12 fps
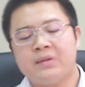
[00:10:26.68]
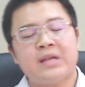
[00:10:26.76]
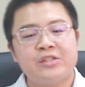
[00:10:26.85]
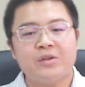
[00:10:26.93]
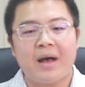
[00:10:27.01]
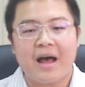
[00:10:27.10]

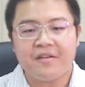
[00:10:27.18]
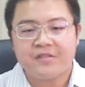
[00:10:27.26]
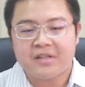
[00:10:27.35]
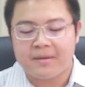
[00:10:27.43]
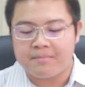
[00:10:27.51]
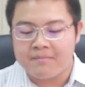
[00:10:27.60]
And so
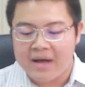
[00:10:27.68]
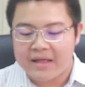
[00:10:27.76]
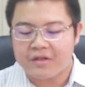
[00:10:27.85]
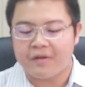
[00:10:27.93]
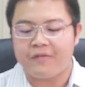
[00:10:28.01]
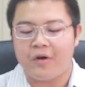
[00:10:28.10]
after a
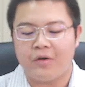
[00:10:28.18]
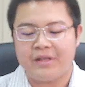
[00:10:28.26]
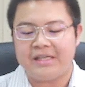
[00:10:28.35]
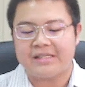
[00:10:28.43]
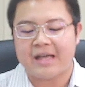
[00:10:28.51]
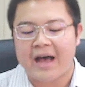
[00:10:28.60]
month of all
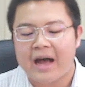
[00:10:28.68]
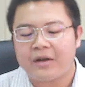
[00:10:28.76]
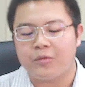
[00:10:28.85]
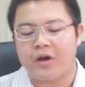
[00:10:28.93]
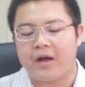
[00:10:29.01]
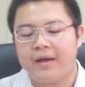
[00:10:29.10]
these
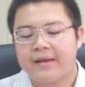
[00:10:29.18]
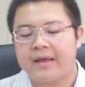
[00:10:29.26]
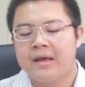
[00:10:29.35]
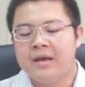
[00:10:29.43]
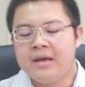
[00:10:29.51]
hard work,